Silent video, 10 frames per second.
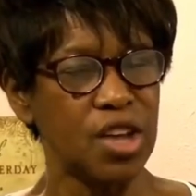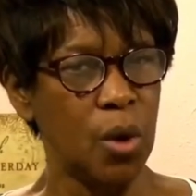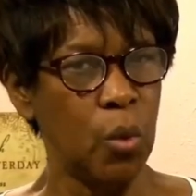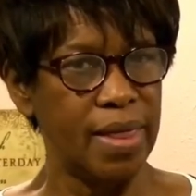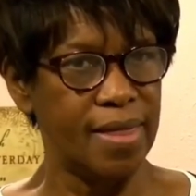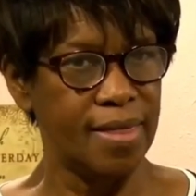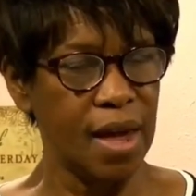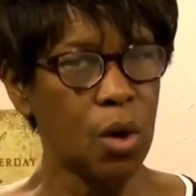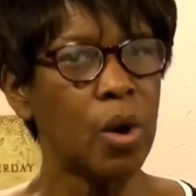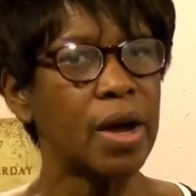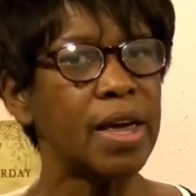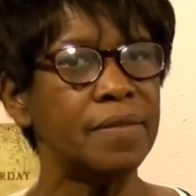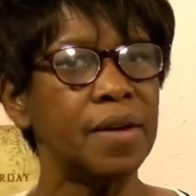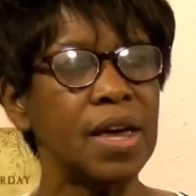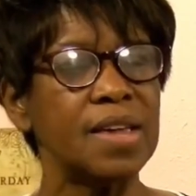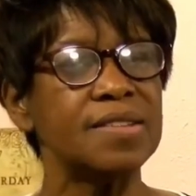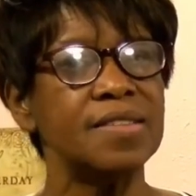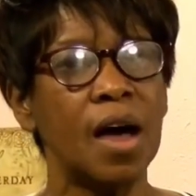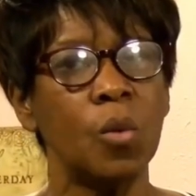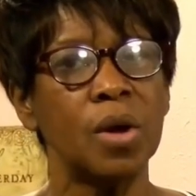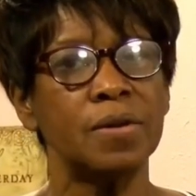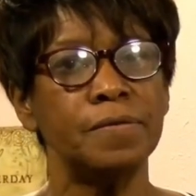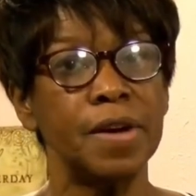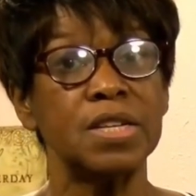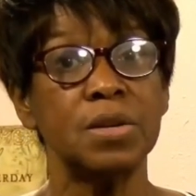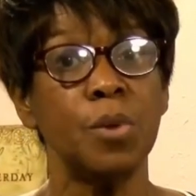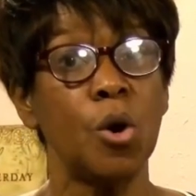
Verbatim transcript: that we think we're giving is not what a victim